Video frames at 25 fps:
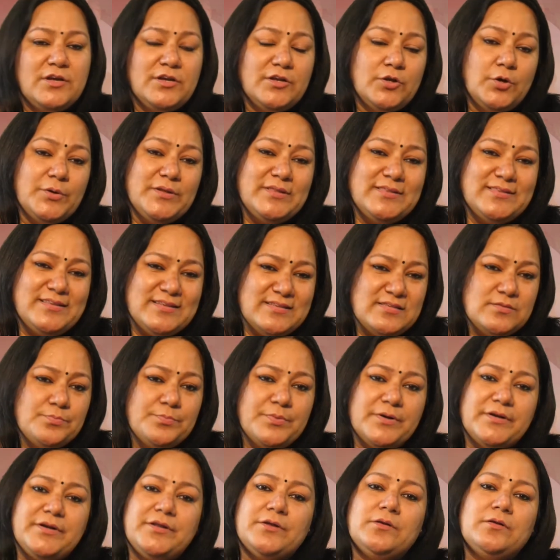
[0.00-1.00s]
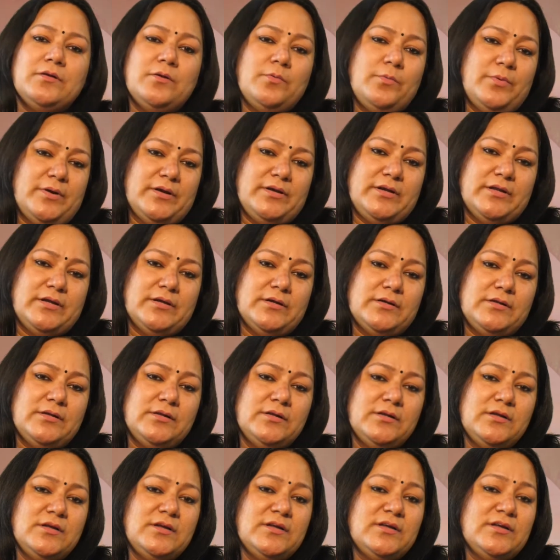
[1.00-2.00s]
now in this particular vertical
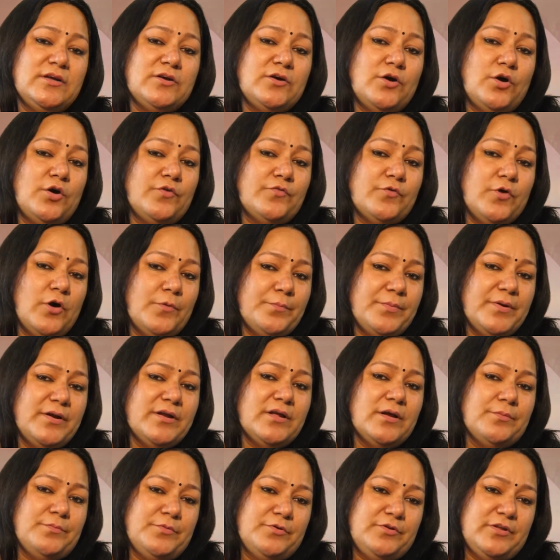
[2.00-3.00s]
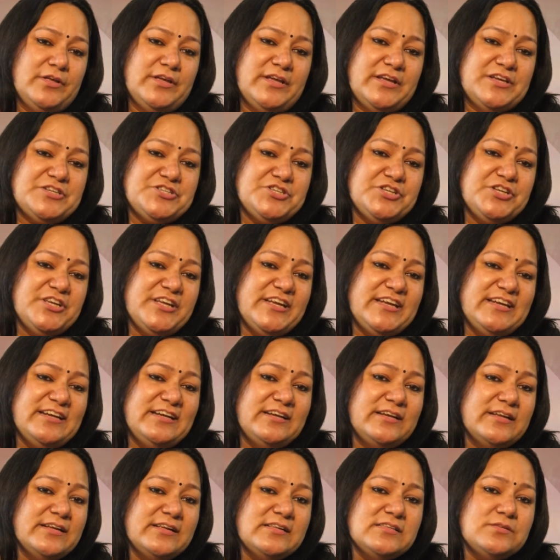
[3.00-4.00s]
of corporate communication
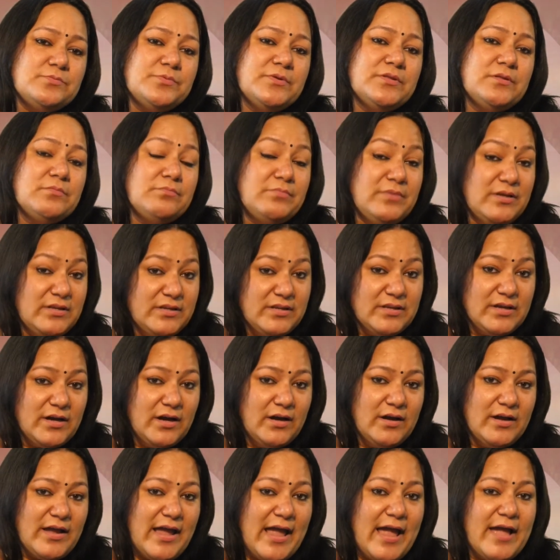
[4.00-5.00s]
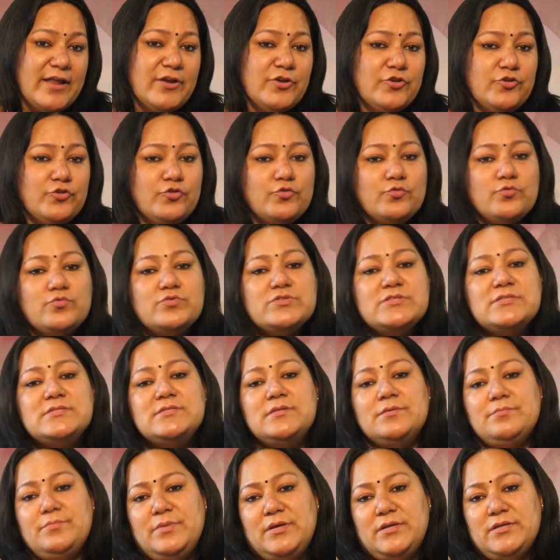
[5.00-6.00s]
it deals with media and use
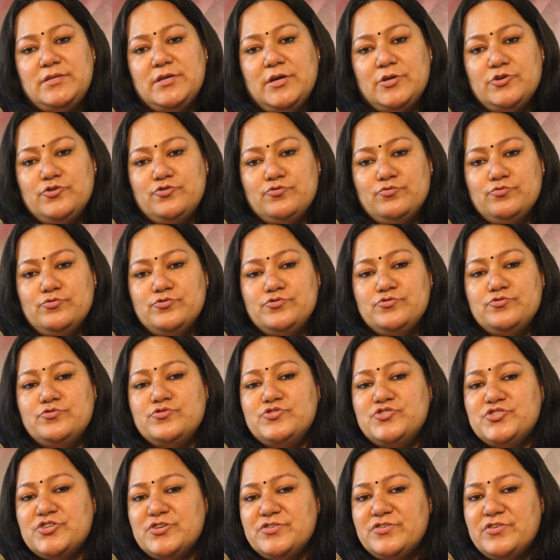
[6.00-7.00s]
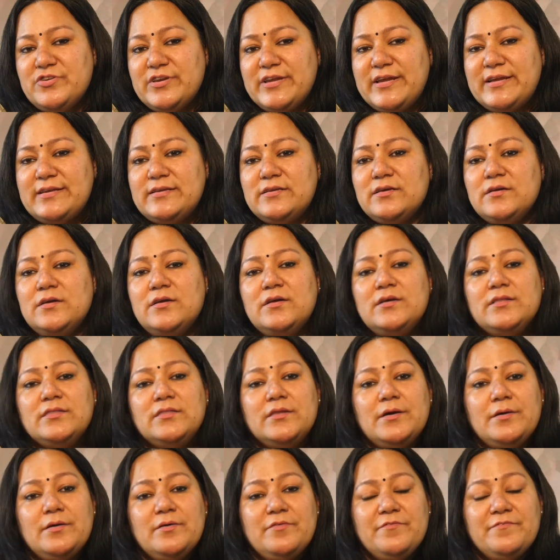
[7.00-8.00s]
the media tools to generate
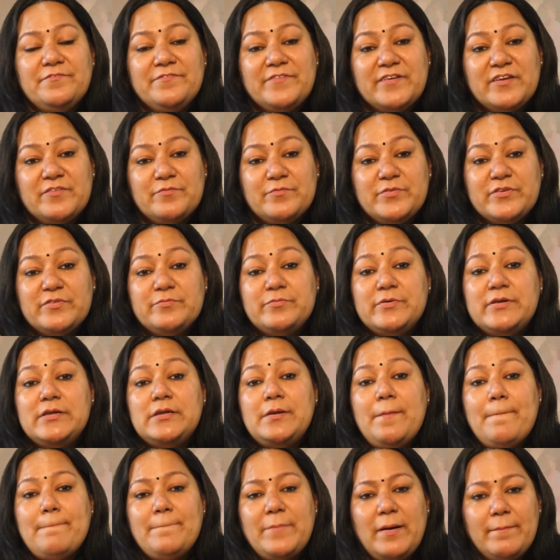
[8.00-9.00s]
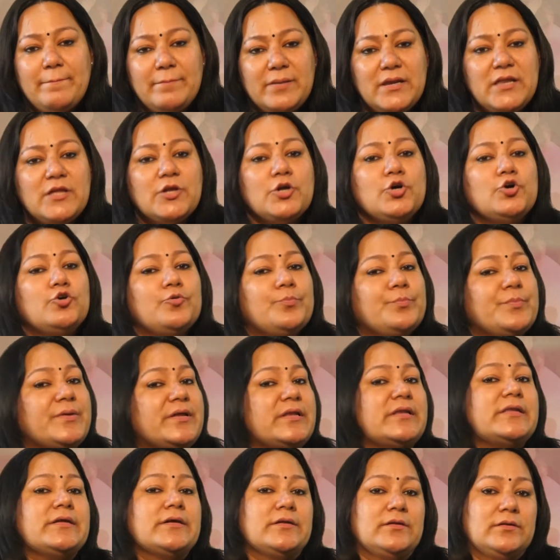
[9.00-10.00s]
the favorable public
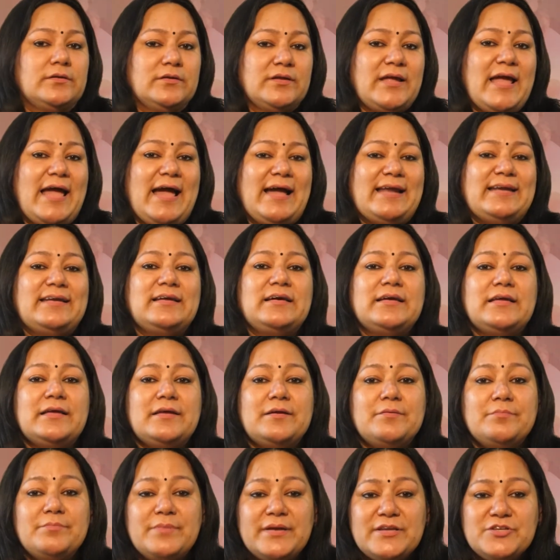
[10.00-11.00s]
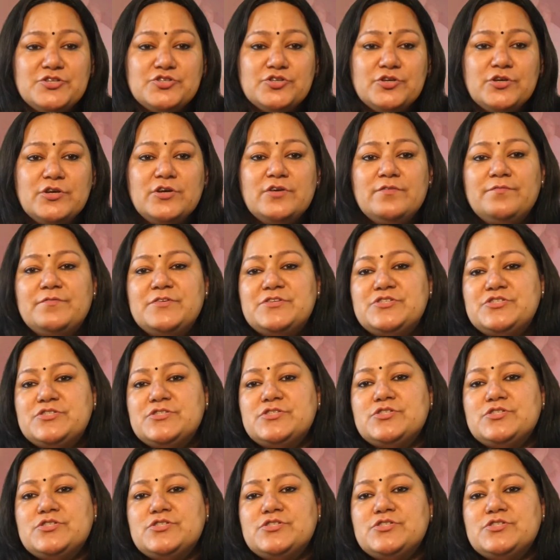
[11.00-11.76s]
opinion and an image which